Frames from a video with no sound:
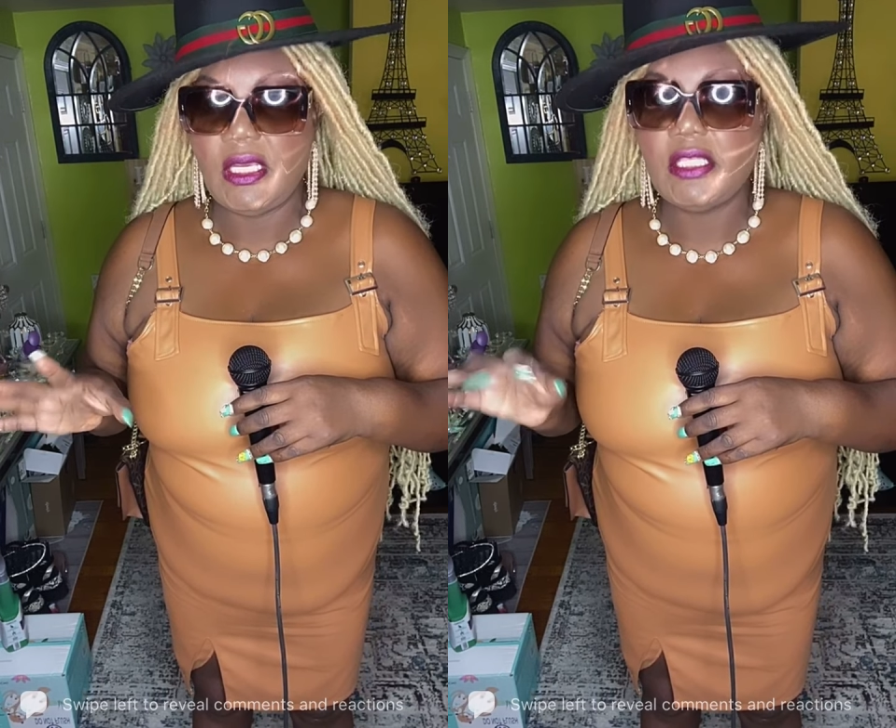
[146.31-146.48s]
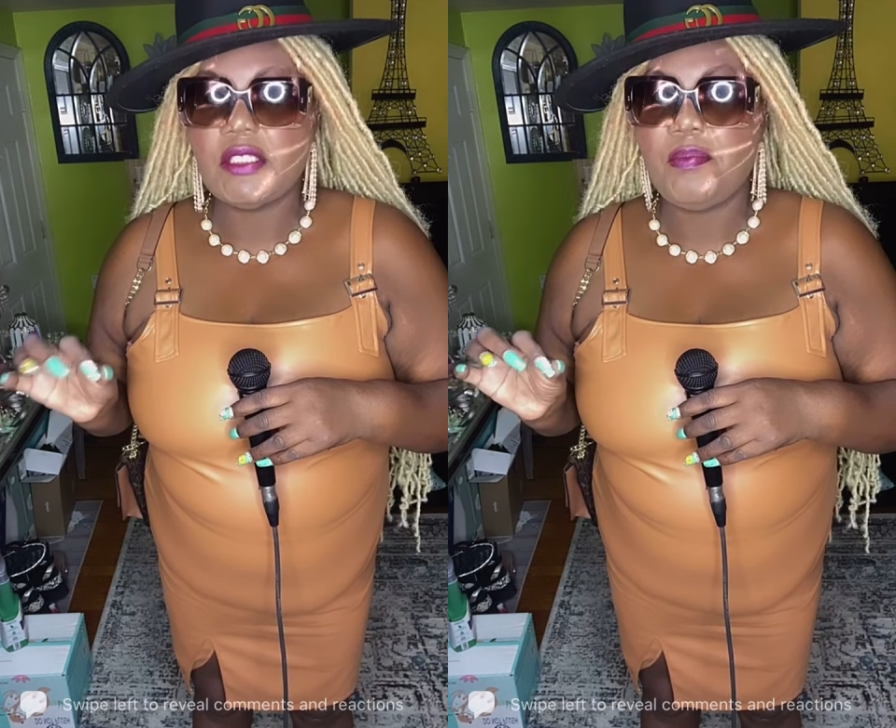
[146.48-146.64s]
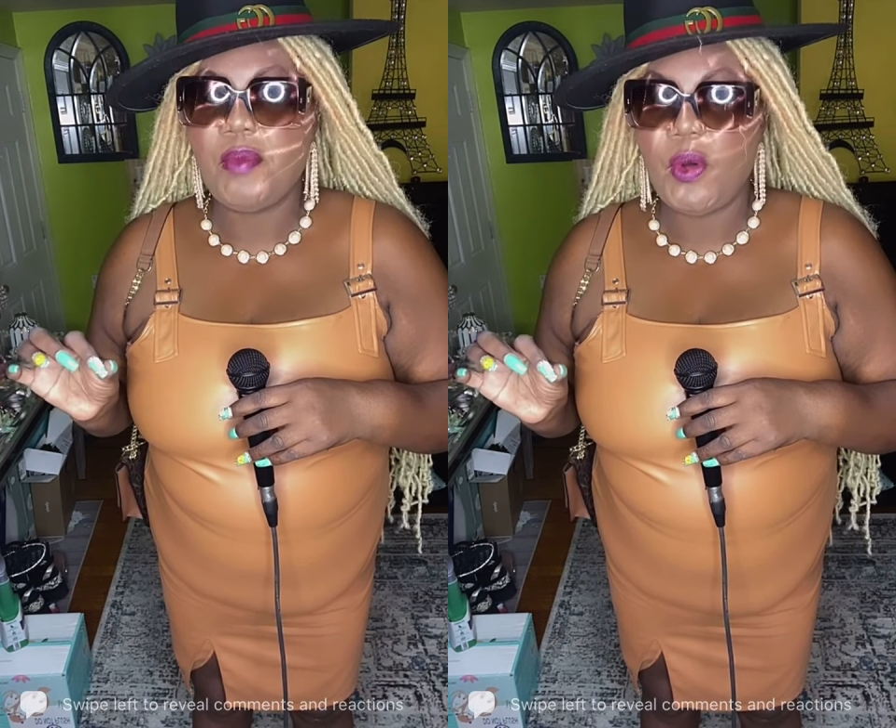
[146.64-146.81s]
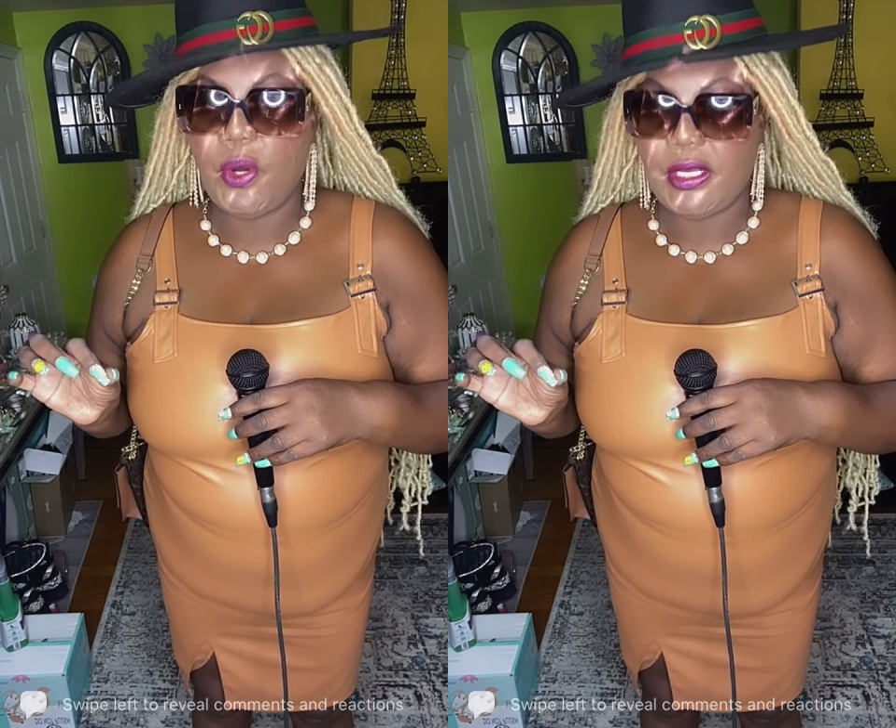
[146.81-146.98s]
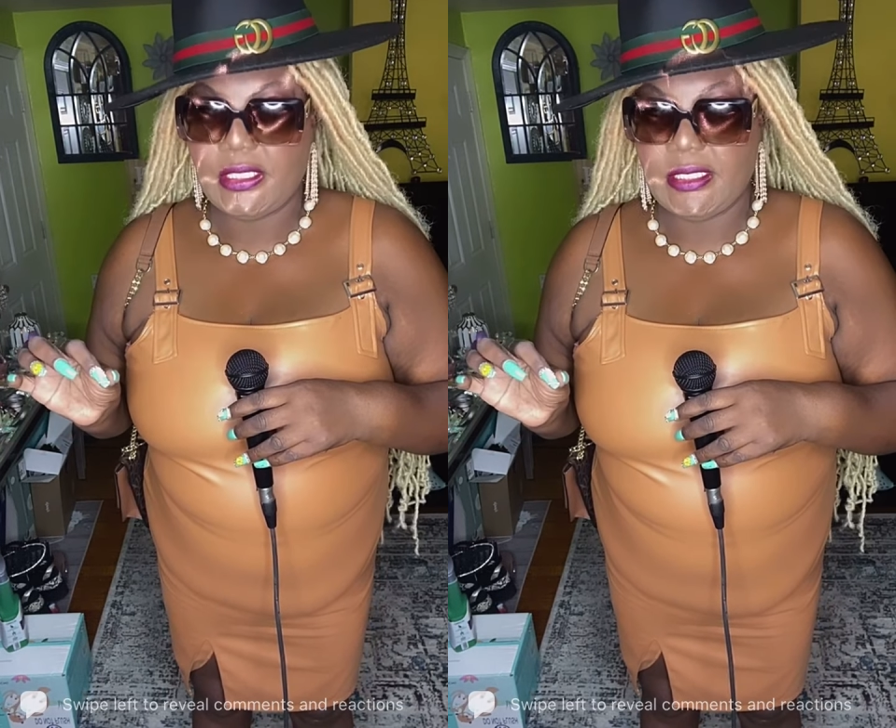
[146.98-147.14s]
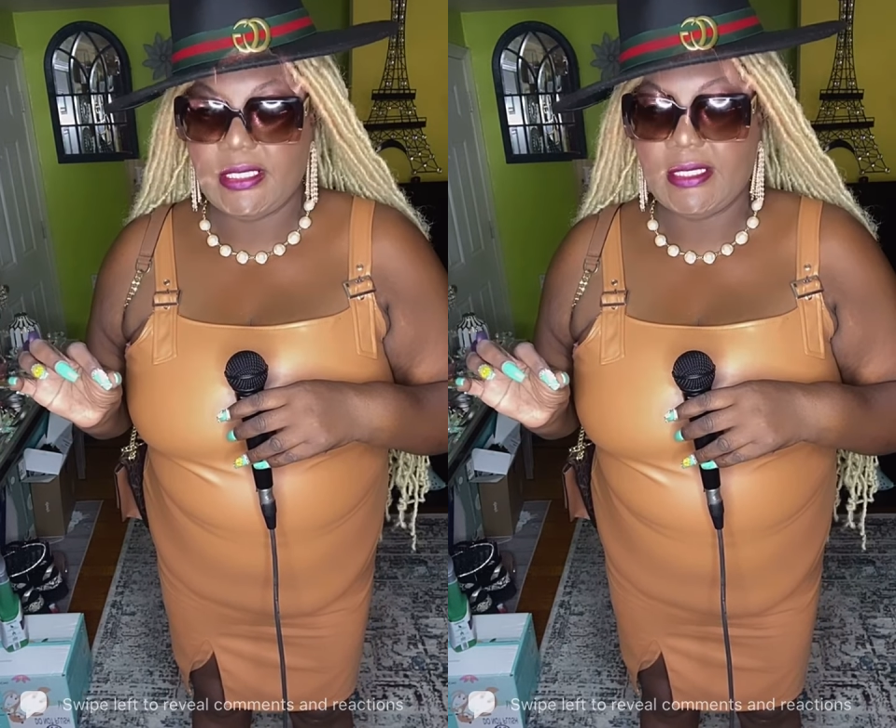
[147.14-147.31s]
It's
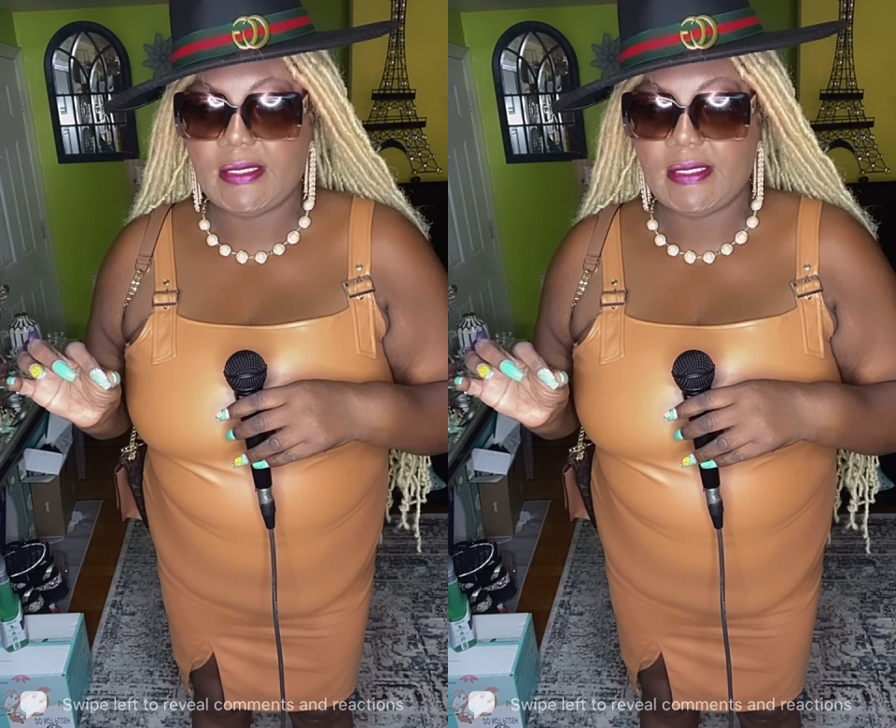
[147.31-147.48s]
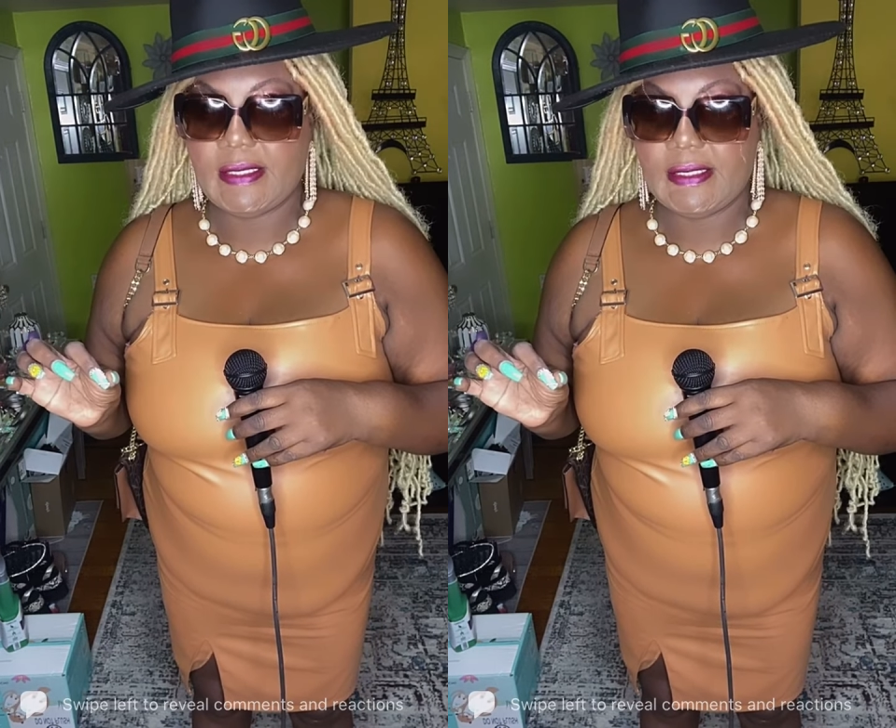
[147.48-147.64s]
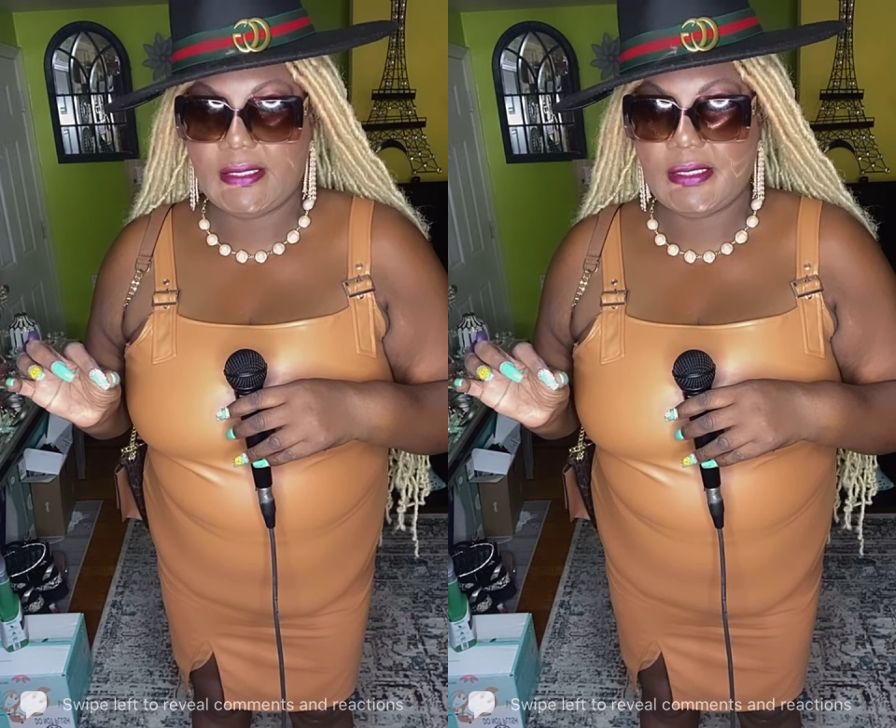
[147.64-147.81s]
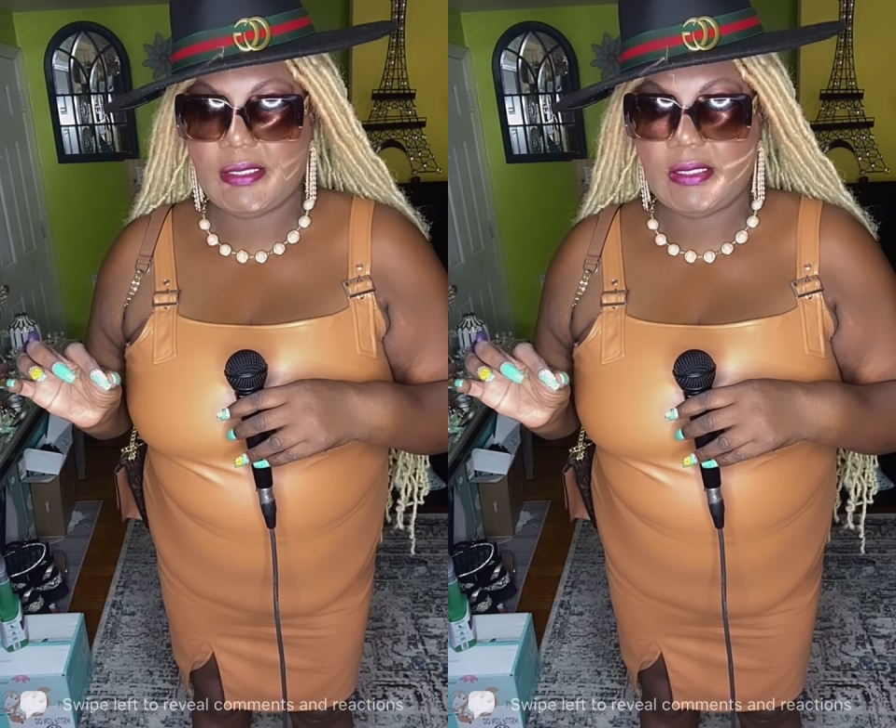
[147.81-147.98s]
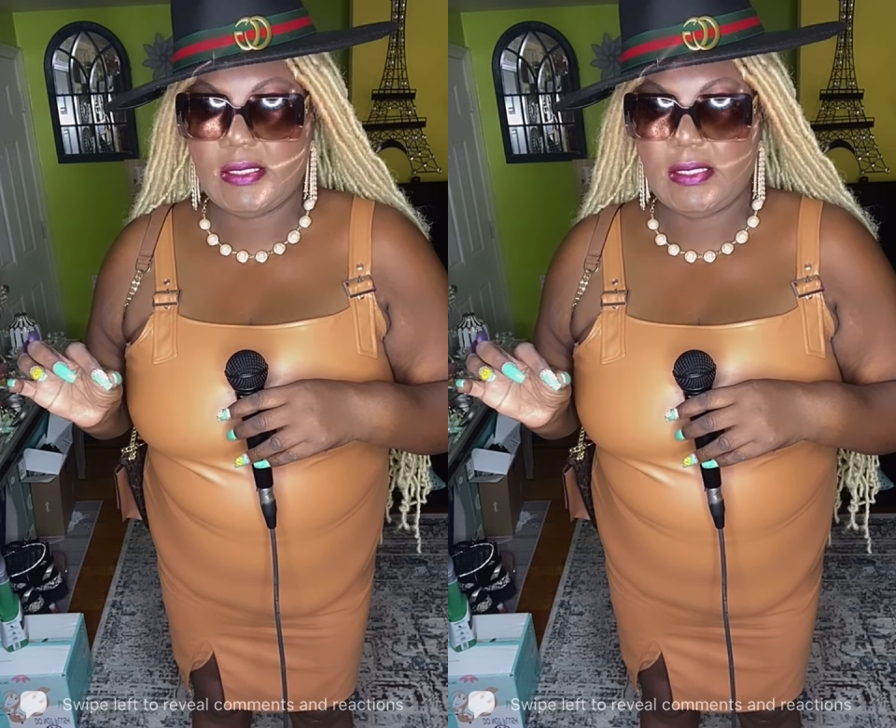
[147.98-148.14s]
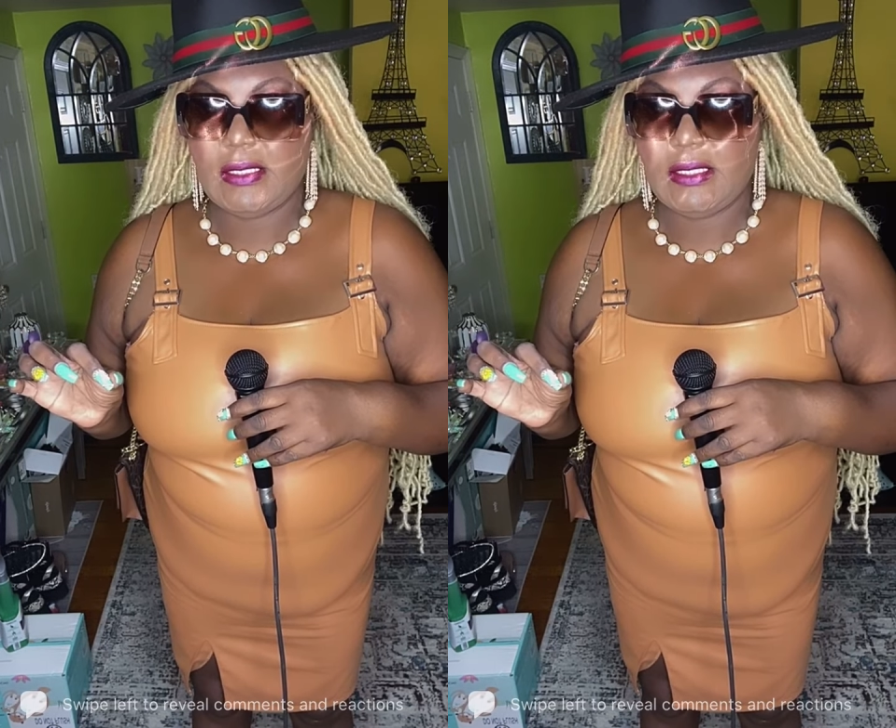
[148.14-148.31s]

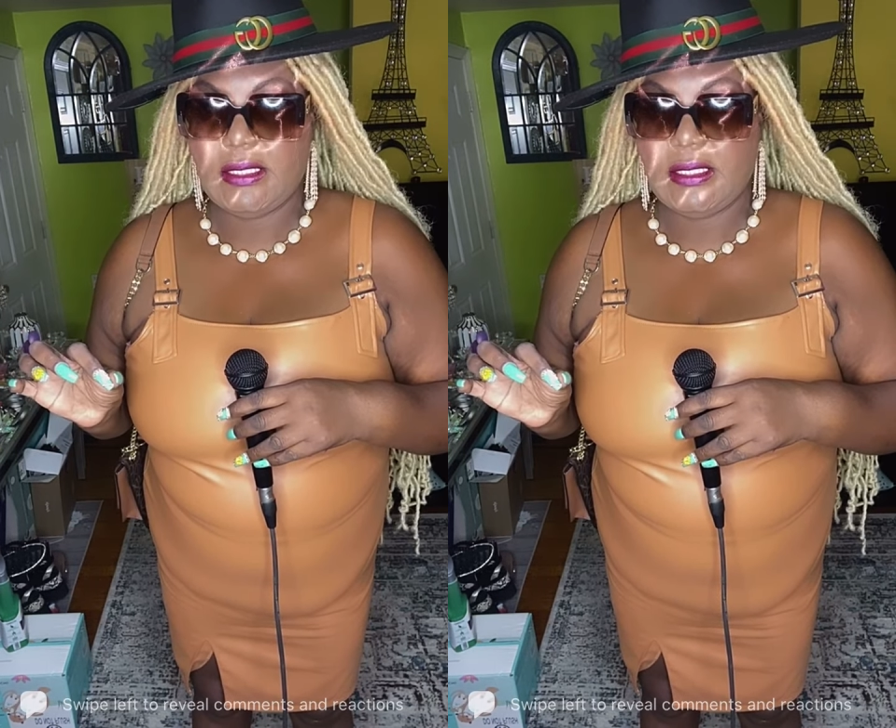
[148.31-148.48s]
pointless.